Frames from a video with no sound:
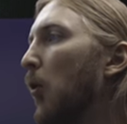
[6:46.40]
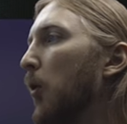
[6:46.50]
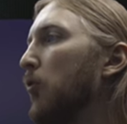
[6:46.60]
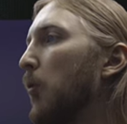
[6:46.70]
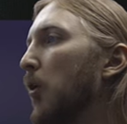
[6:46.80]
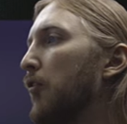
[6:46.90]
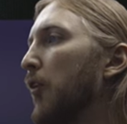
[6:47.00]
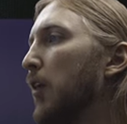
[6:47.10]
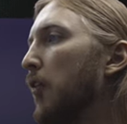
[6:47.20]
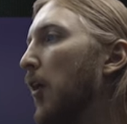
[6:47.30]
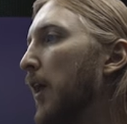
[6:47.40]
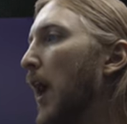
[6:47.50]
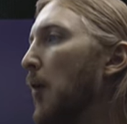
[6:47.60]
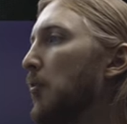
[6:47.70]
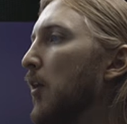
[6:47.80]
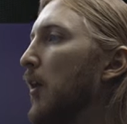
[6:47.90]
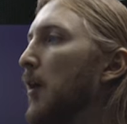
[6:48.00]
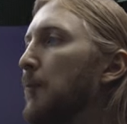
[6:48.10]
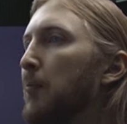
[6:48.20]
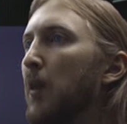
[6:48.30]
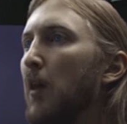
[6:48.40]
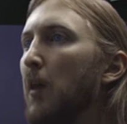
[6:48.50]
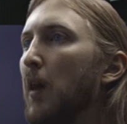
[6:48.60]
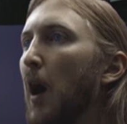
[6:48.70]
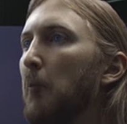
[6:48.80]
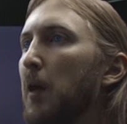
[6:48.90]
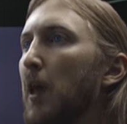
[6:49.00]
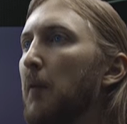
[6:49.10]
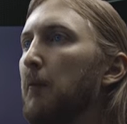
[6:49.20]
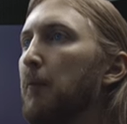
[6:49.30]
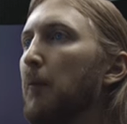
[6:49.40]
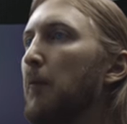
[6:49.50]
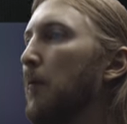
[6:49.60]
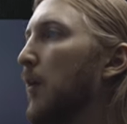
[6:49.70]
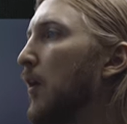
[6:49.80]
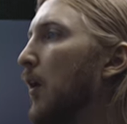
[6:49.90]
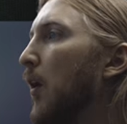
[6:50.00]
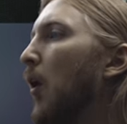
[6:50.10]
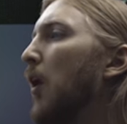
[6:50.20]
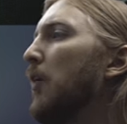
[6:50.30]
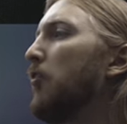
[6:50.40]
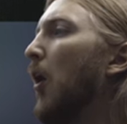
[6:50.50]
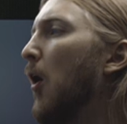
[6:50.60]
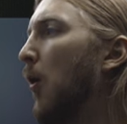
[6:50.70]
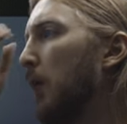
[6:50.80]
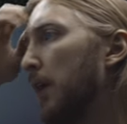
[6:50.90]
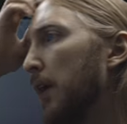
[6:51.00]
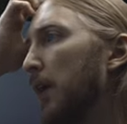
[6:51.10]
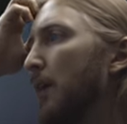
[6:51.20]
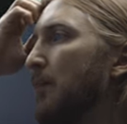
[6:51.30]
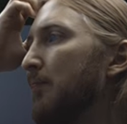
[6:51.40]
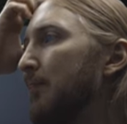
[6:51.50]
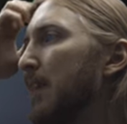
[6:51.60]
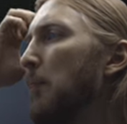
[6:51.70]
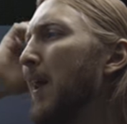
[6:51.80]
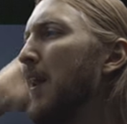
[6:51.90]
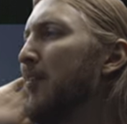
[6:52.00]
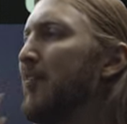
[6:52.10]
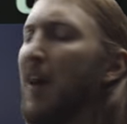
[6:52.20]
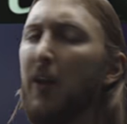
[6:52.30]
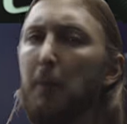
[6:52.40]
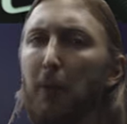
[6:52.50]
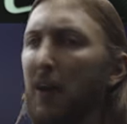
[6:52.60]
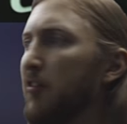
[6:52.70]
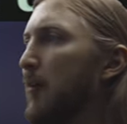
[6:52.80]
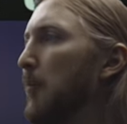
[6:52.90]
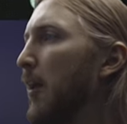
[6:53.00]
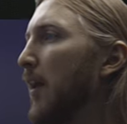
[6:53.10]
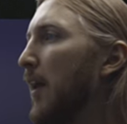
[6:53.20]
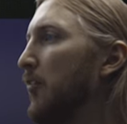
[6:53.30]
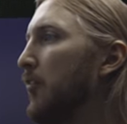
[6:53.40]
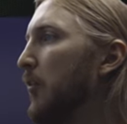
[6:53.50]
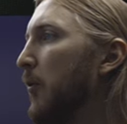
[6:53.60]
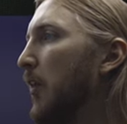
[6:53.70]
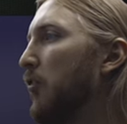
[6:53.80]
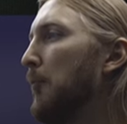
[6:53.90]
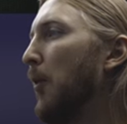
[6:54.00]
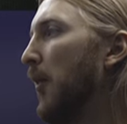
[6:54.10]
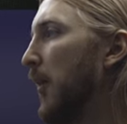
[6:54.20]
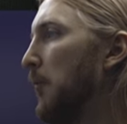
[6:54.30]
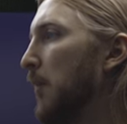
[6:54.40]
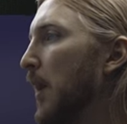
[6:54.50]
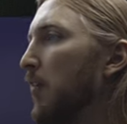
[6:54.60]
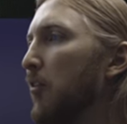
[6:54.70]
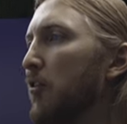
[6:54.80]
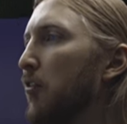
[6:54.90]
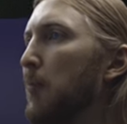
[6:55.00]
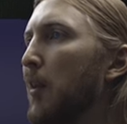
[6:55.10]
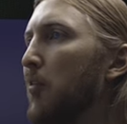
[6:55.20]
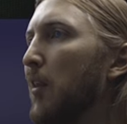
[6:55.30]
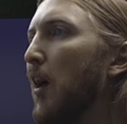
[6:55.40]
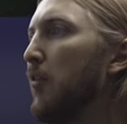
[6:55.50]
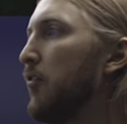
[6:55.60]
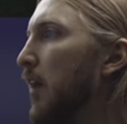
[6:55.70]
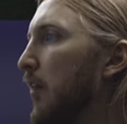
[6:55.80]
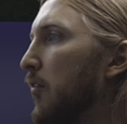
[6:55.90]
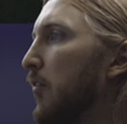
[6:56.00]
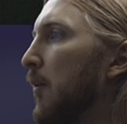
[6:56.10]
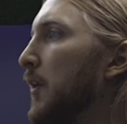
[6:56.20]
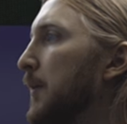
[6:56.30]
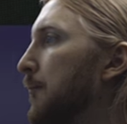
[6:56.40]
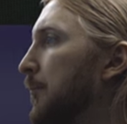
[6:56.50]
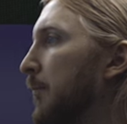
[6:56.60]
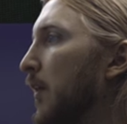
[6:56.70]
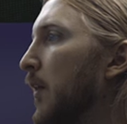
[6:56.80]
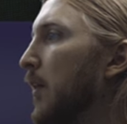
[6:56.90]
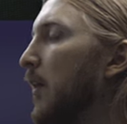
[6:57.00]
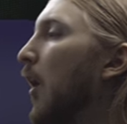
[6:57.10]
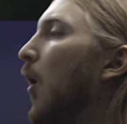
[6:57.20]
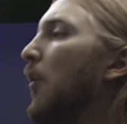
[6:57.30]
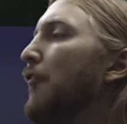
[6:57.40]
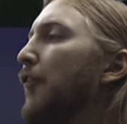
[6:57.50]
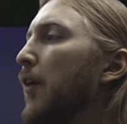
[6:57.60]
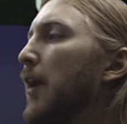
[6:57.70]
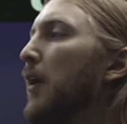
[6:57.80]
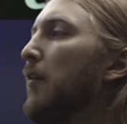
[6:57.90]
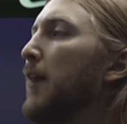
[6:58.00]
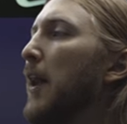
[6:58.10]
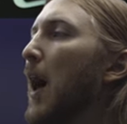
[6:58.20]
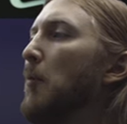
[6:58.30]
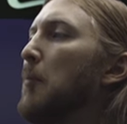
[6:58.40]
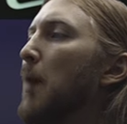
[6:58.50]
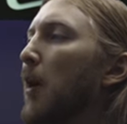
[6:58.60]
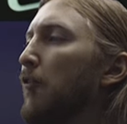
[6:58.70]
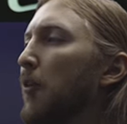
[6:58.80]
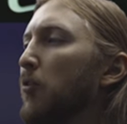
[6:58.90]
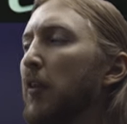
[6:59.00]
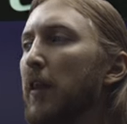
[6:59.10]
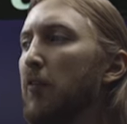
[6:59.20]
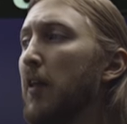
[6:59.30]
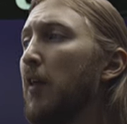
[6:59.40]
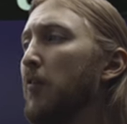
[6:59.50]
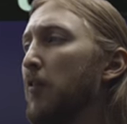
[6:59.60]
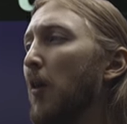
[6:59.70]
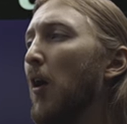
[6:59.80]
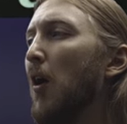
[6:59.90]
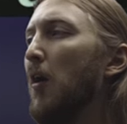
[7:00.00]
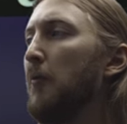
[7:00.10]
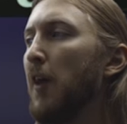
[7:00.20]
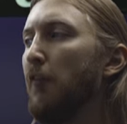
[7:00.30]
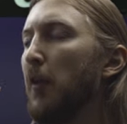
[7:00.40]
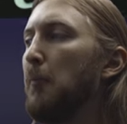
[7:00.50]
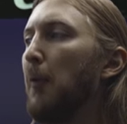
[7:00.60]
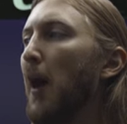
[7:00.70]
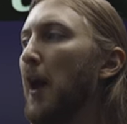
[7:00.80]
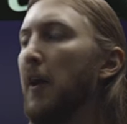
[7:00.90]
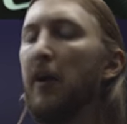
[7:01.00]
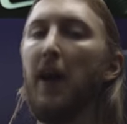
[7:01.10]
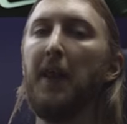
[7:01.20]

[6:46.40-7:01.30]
always works for guitar cabs. I mean, on its own, it might not sound impressive, but as soon as you put it in a mix, it just makes a lot of sense. All three dynamic microphones in this test are definitely brighter